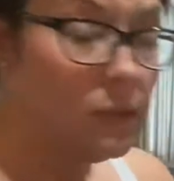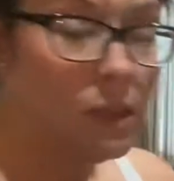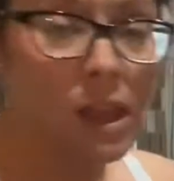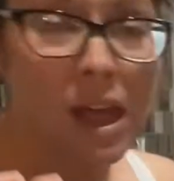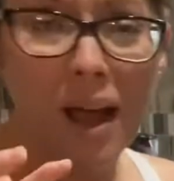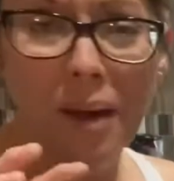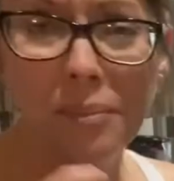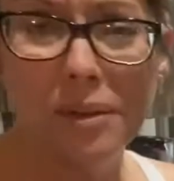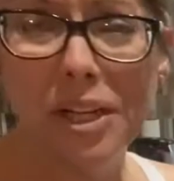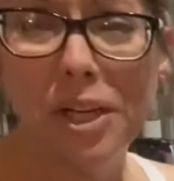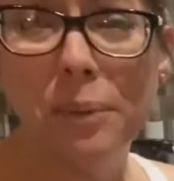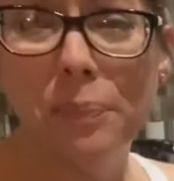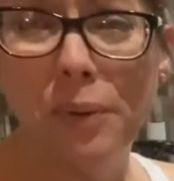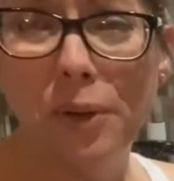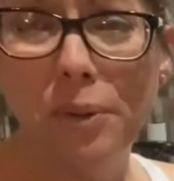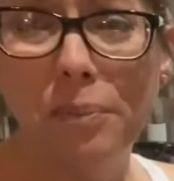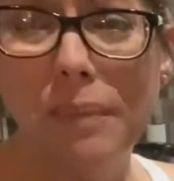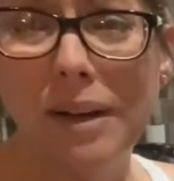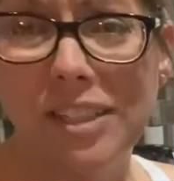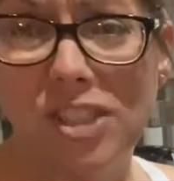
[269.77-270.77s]
I'm going to
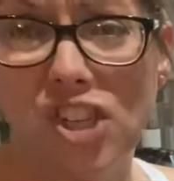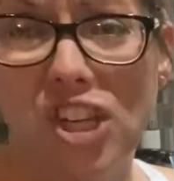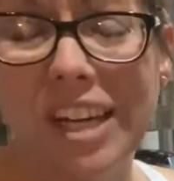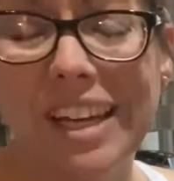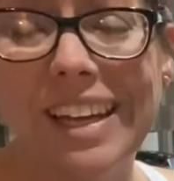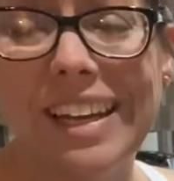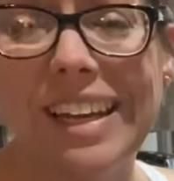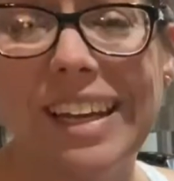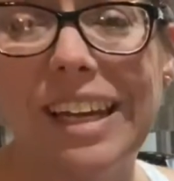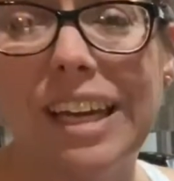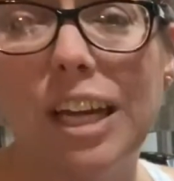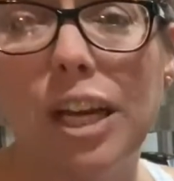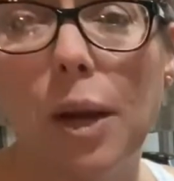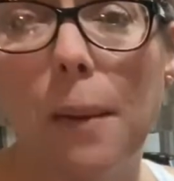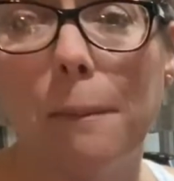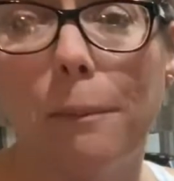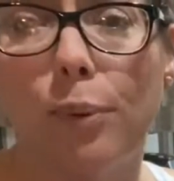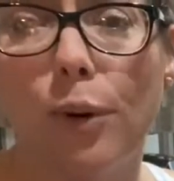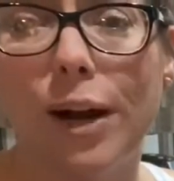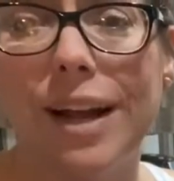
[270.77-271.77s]
put my chicken in
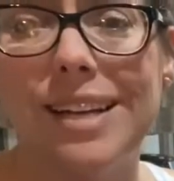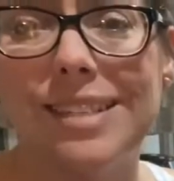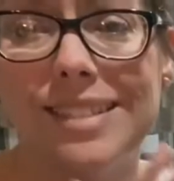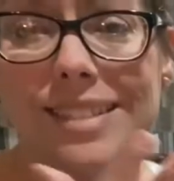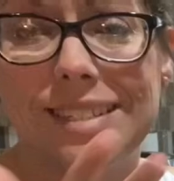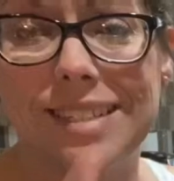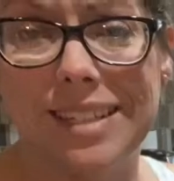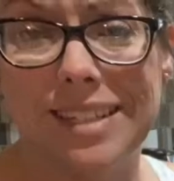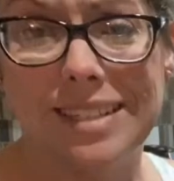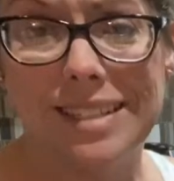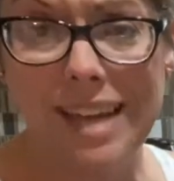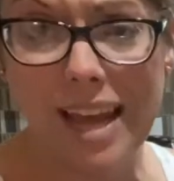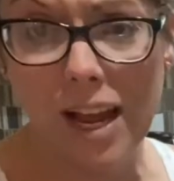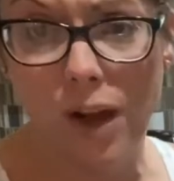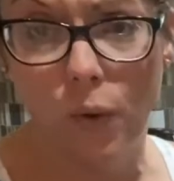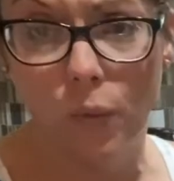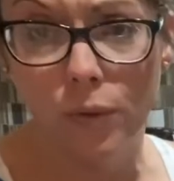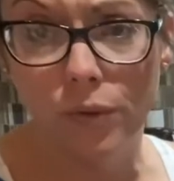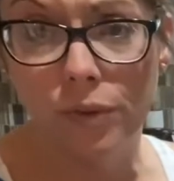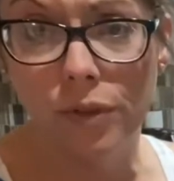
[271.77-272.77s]
breast
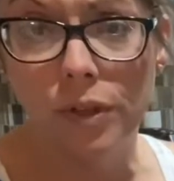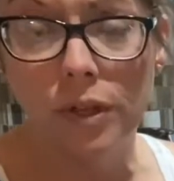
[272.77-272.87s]
down.